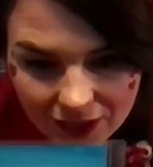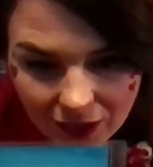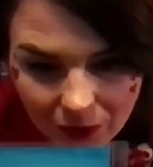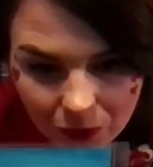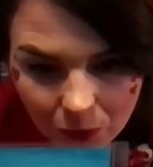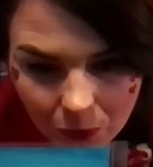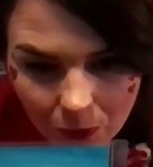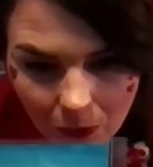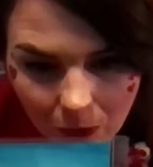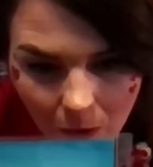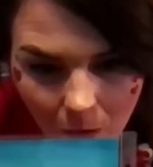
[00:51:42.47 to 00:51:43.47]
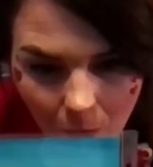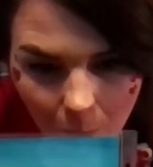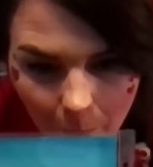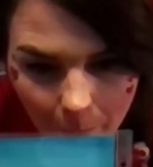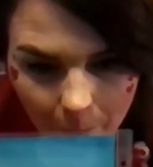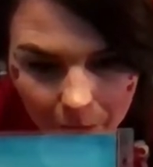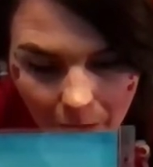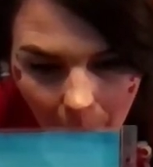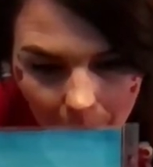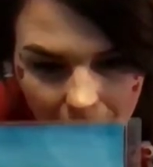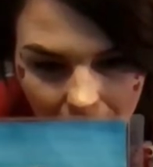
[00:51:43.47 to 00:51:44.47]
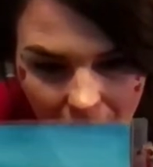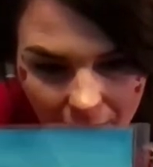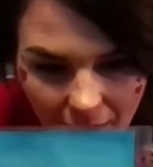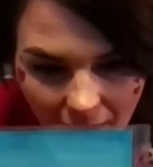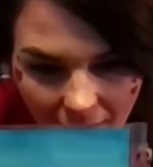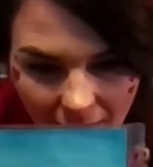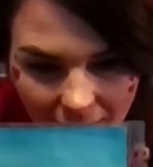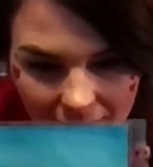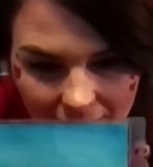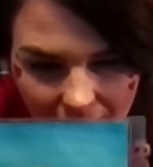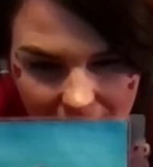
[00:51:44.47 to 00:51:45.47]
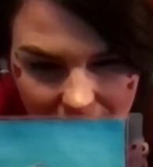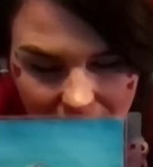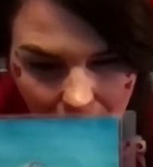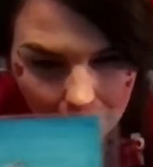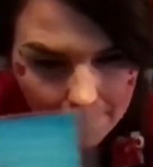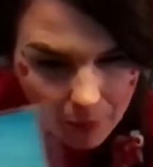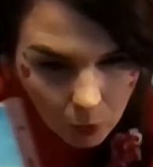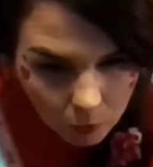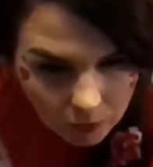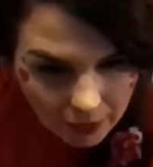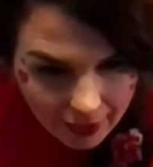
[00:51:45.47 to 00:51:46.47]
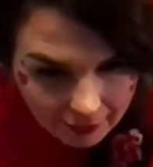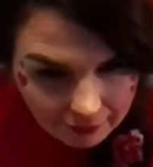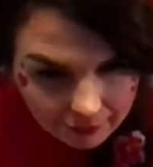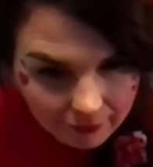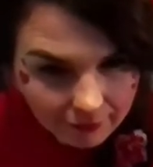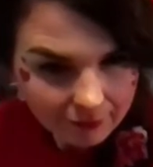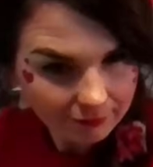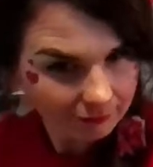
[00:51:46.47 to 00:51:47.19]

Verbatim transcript: She goes woo plop and lands in a molehill.